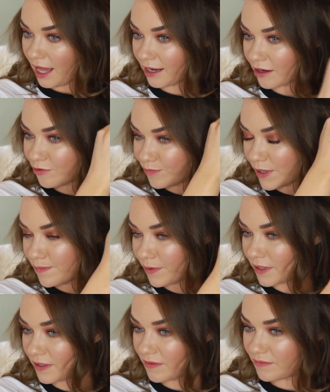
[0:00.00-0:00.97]
A lot of
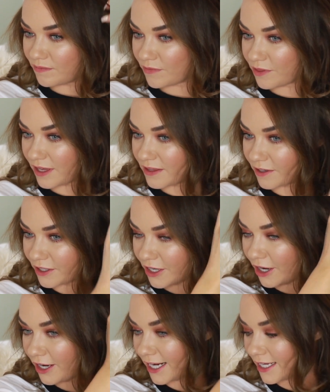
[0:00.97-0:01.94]
people think their
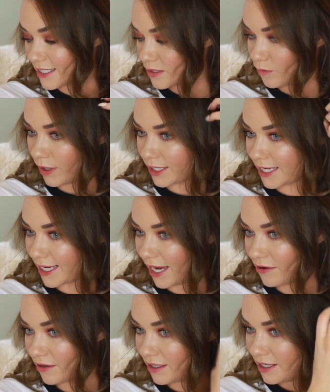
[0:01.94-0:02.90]
curling isn't working
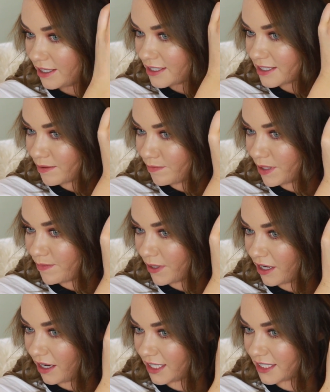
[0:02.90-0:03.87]
out simply
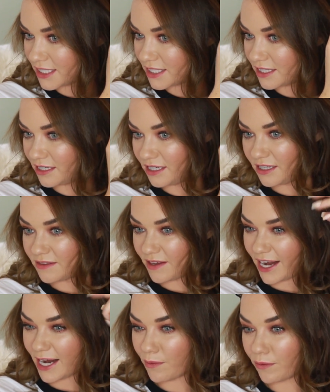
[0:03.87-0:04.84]
because
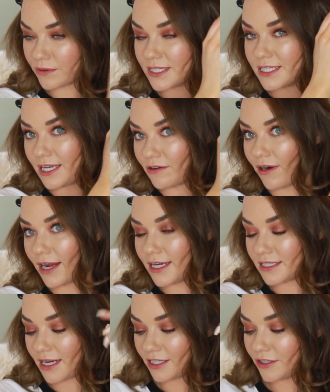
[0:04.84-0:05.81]
the hair won't sit
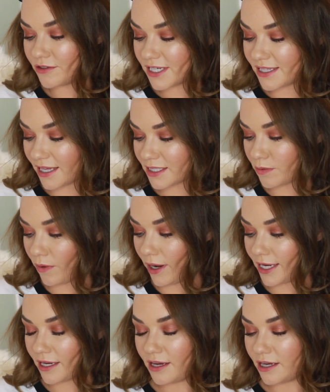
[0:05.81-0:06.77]
right, and usually that's
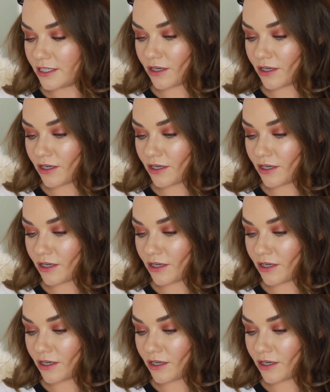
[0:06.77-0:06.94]
why.